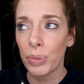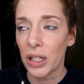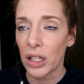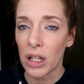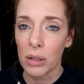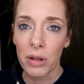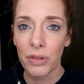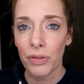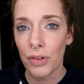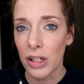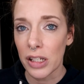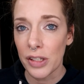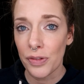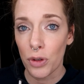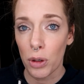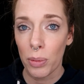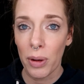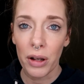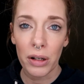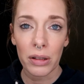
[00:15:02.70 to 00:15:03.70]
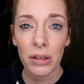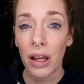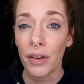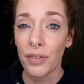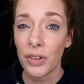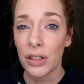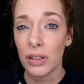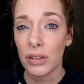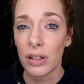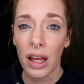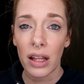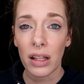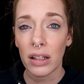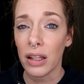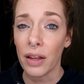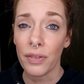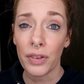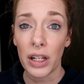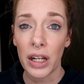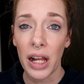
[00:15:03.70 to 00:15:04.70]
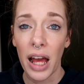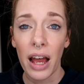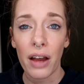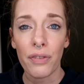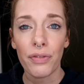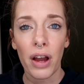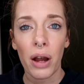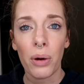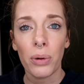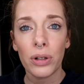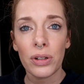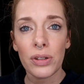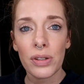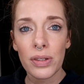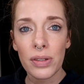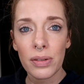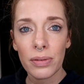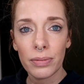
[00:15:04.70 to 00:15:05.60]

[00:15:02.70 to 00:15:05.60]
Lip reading: being on my face for about 11 and a half hours.